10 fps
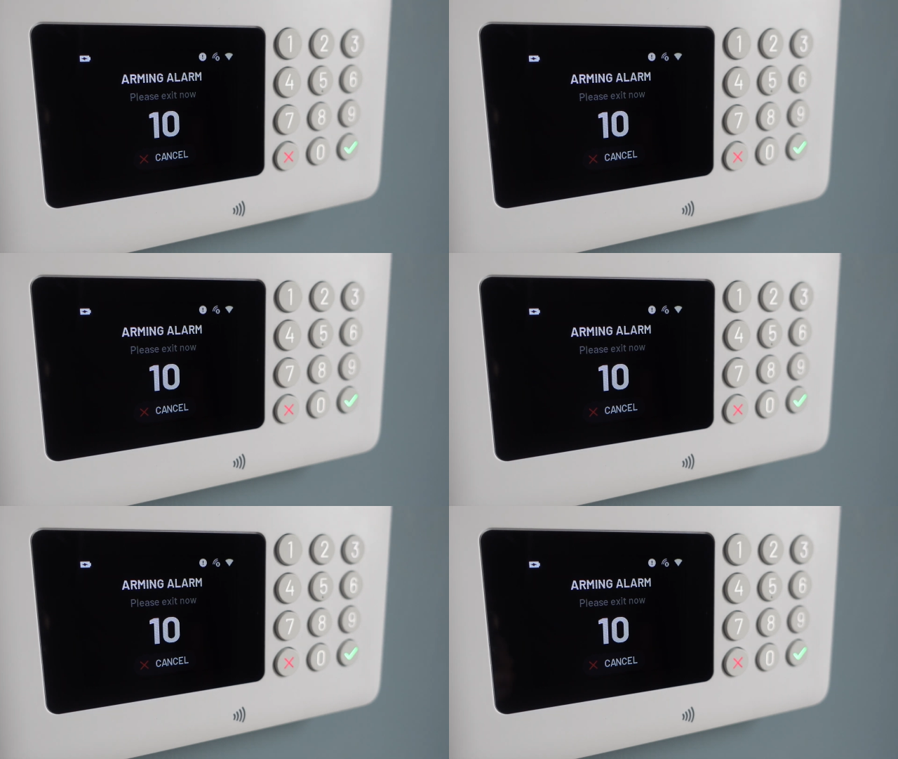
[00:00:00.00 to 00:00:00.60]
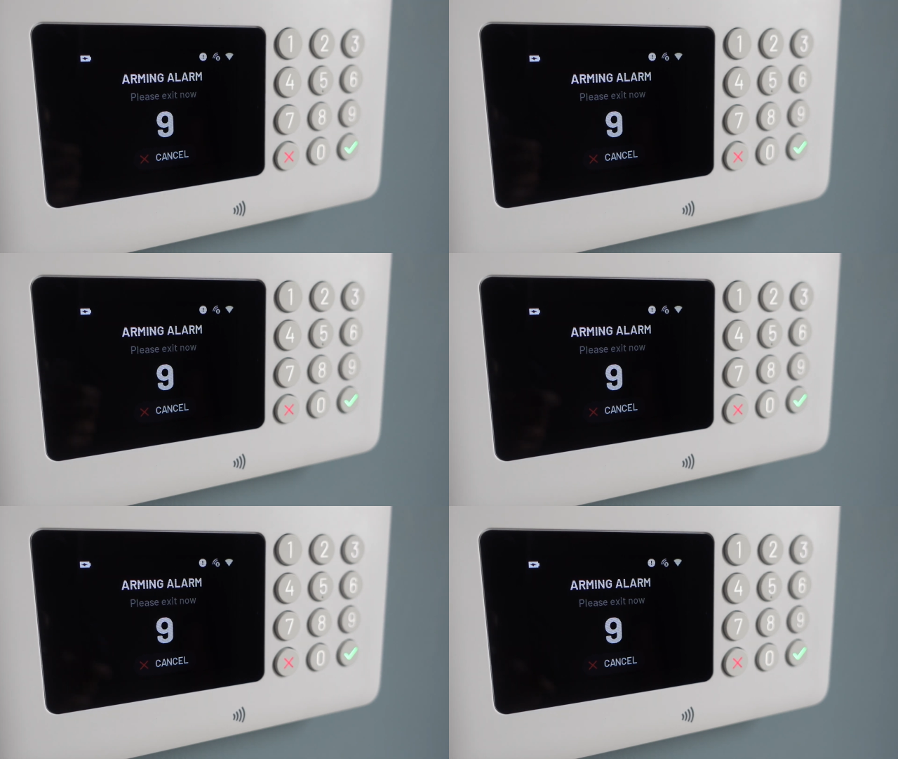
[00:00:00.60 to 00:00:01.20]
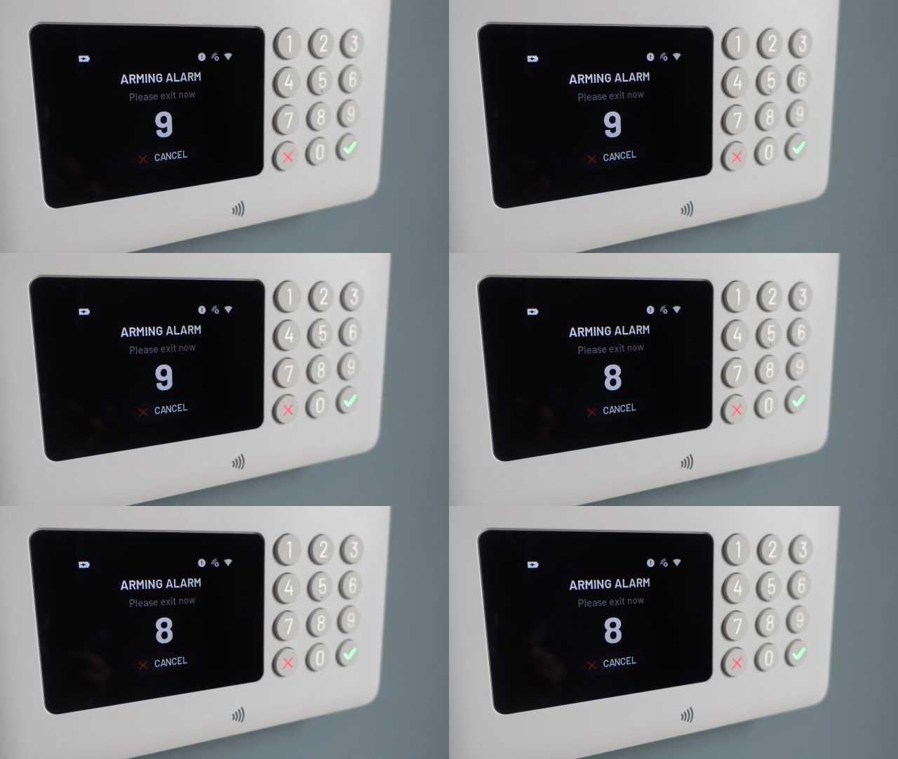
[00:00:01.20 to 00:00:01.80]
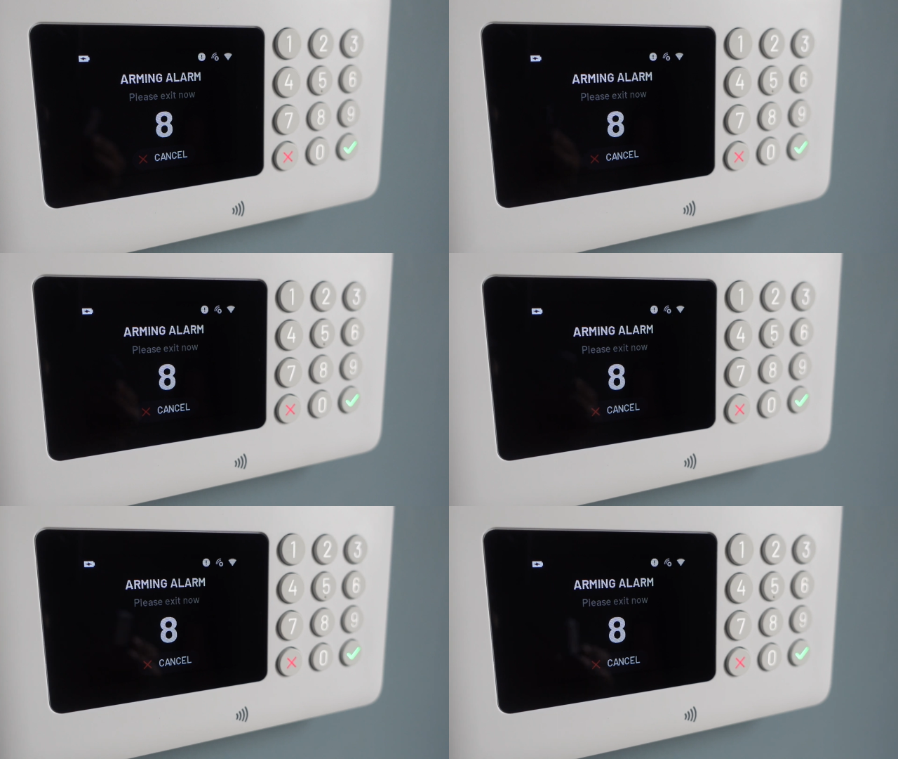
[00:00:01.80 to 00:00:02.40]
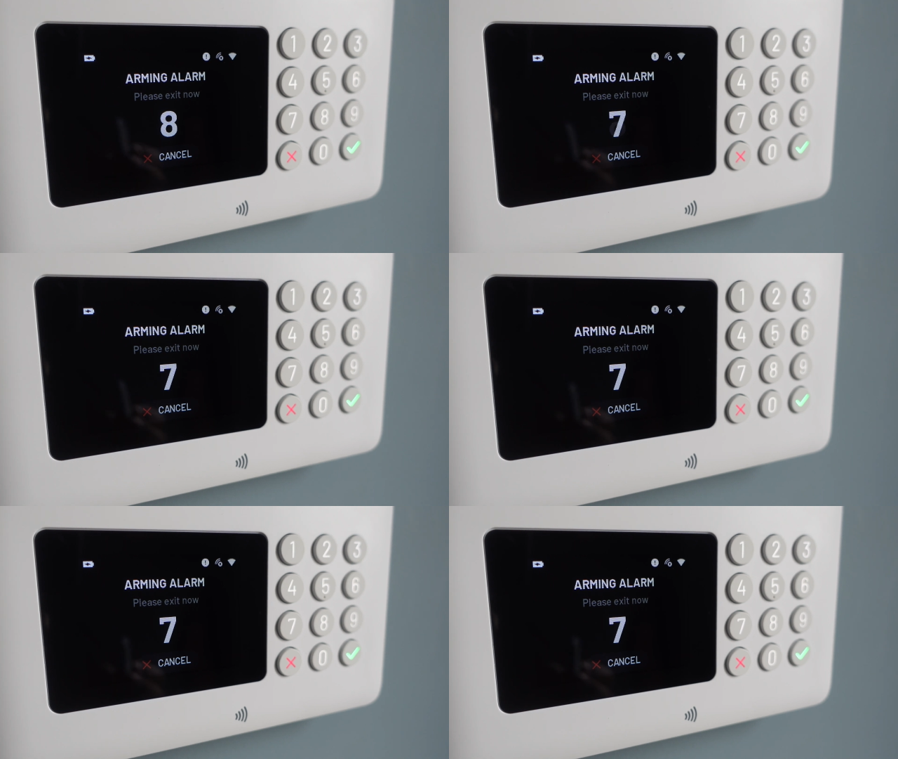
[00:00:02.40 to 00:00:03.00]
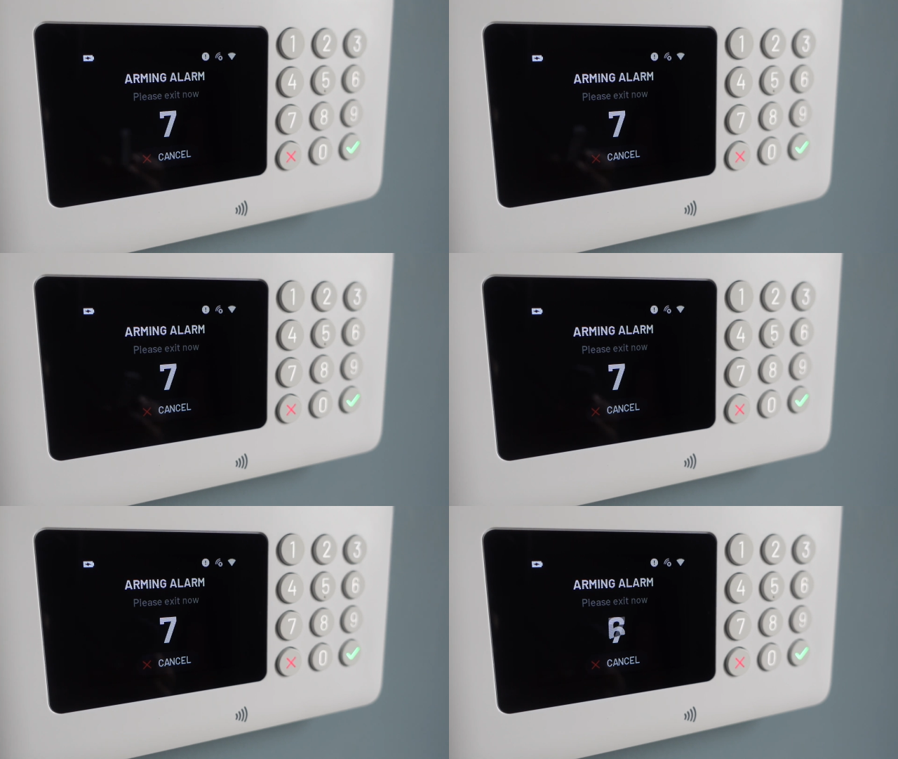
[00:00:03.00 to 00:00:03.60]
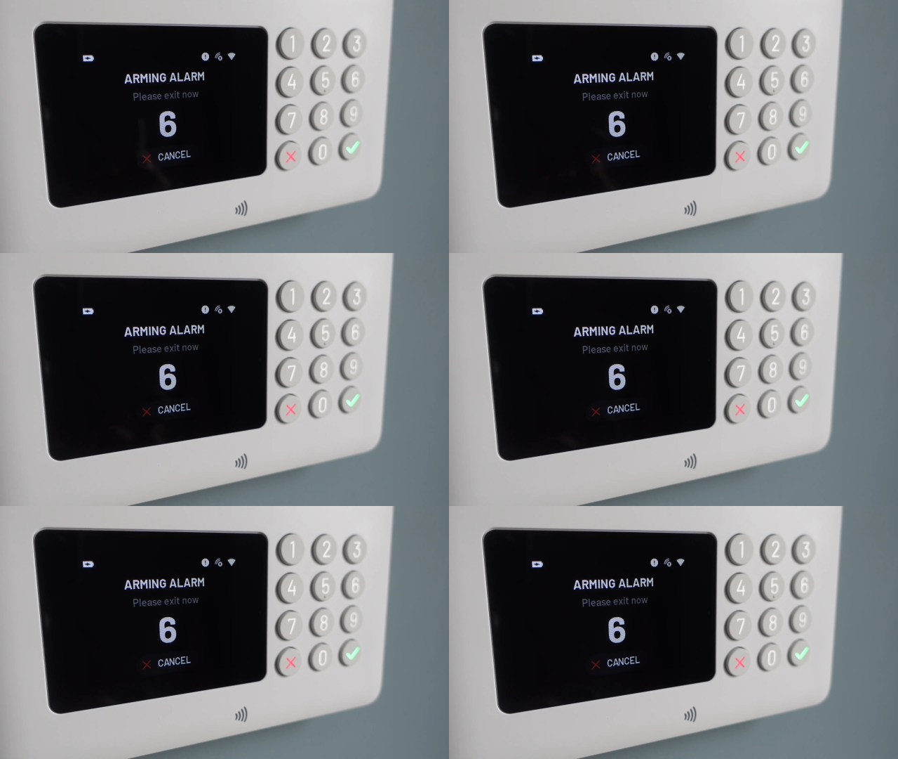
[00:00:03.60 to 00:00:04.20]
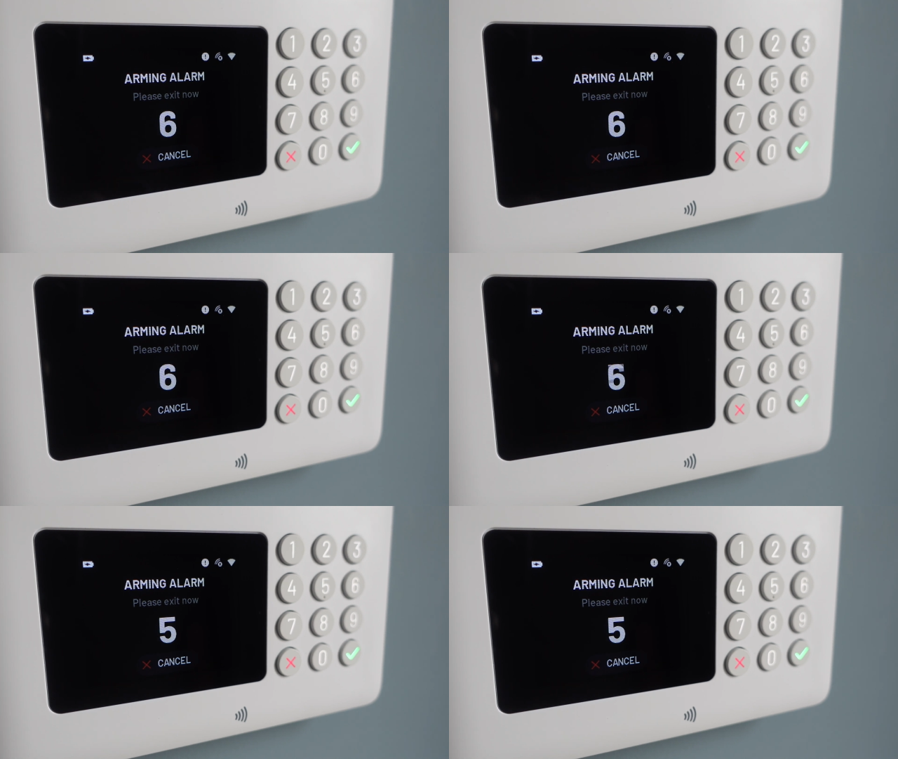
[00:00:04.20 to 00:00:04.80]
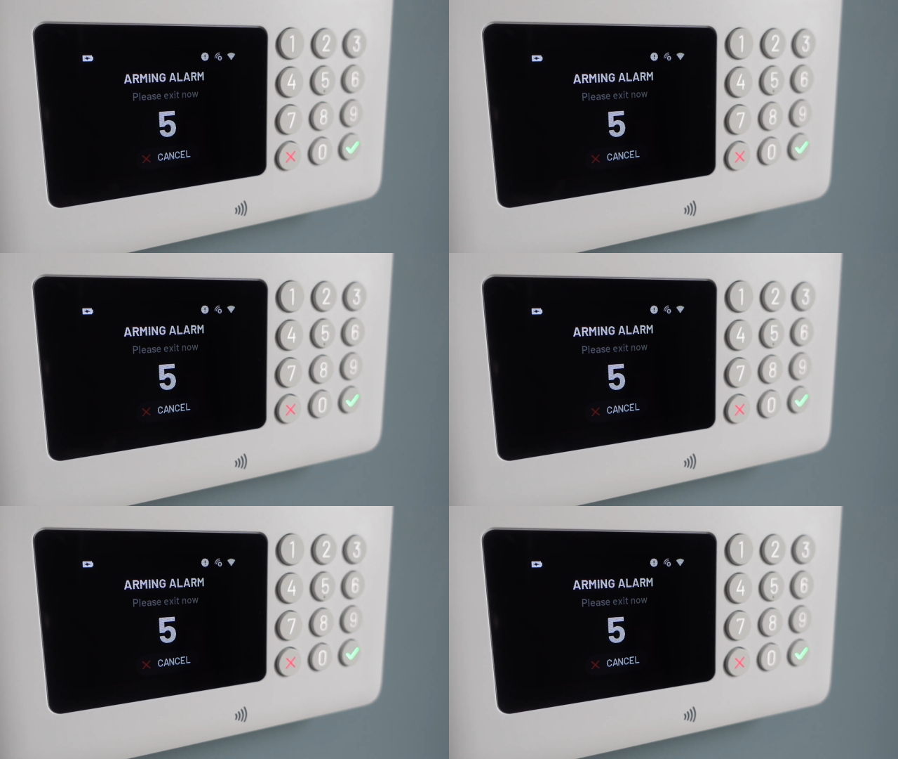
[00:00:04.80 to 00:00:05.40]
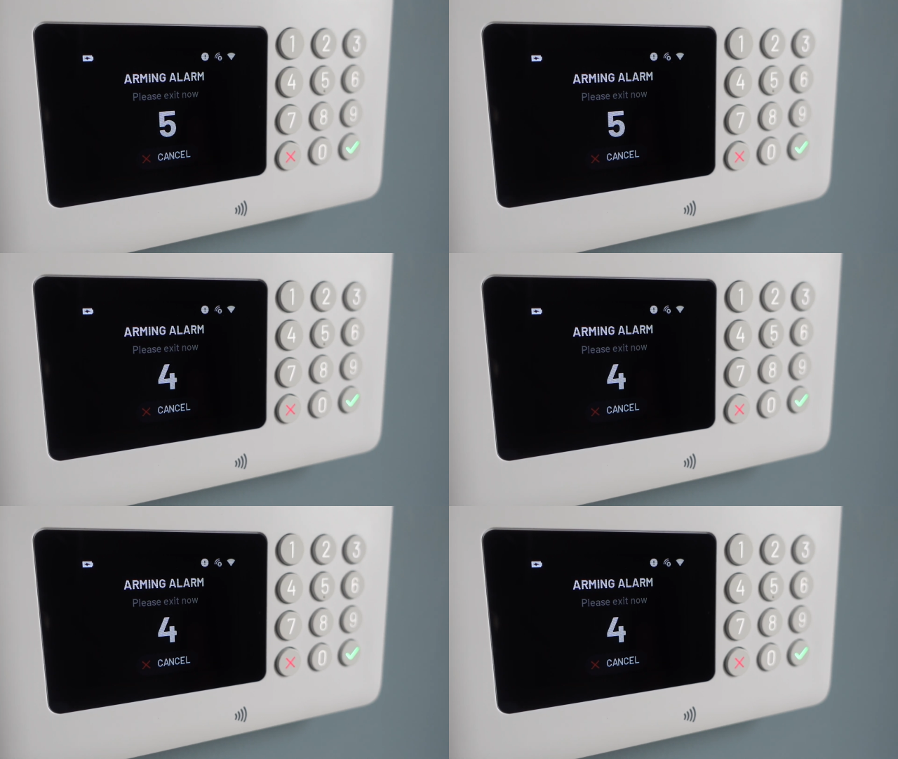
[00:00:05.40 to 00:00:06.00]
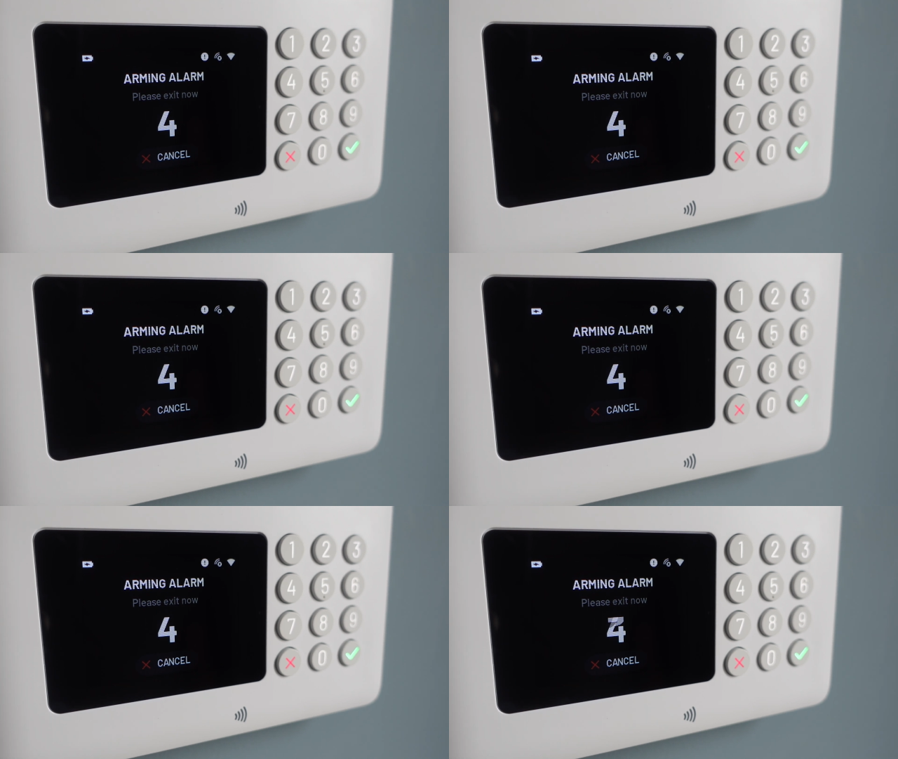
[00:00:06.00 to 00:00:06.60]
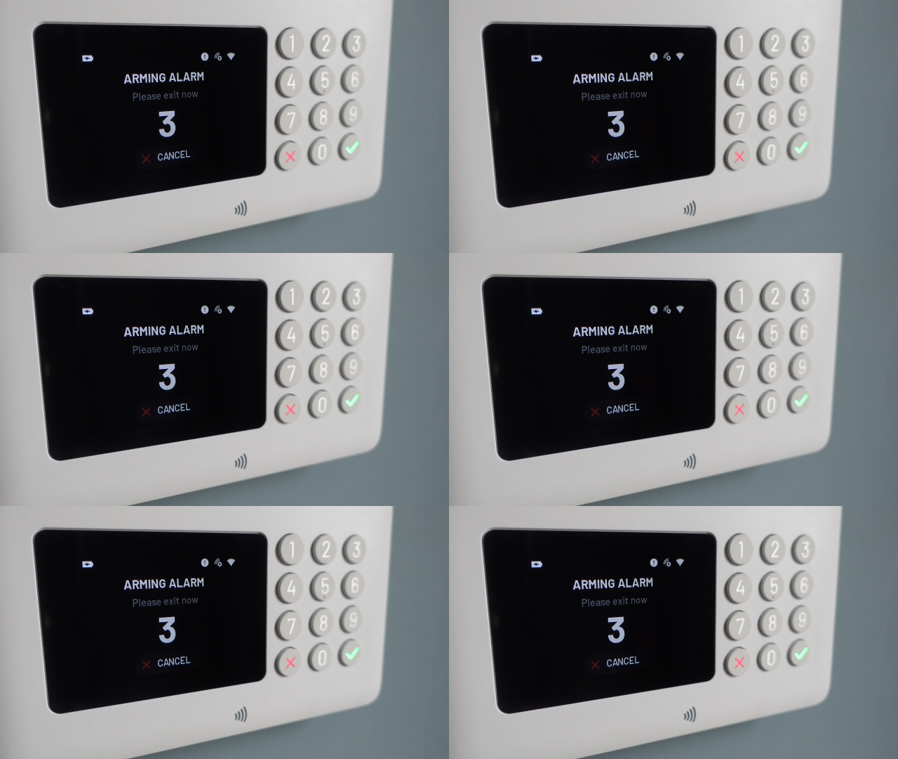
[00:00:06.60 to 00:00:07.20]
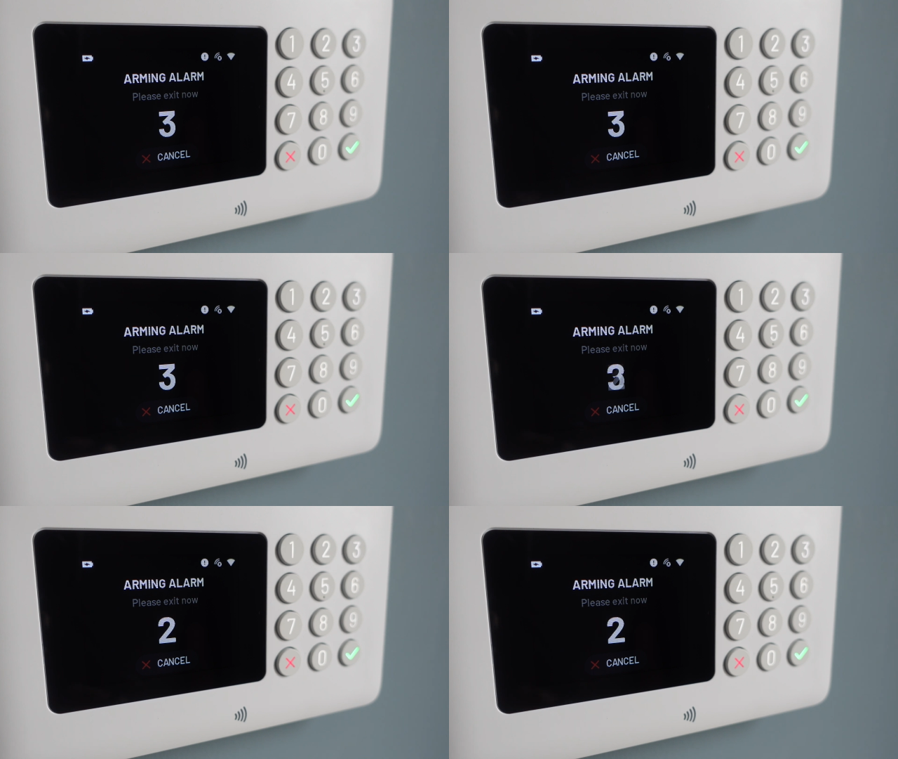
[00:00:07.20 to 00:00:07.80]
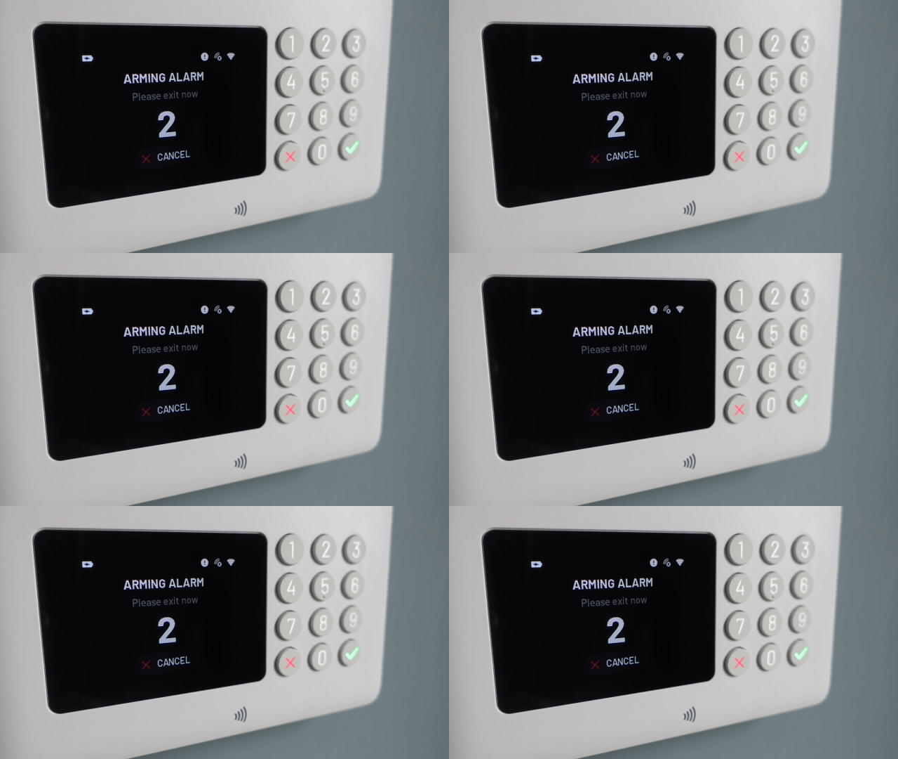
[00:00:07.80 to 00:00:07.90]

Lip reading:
(no speaker visible)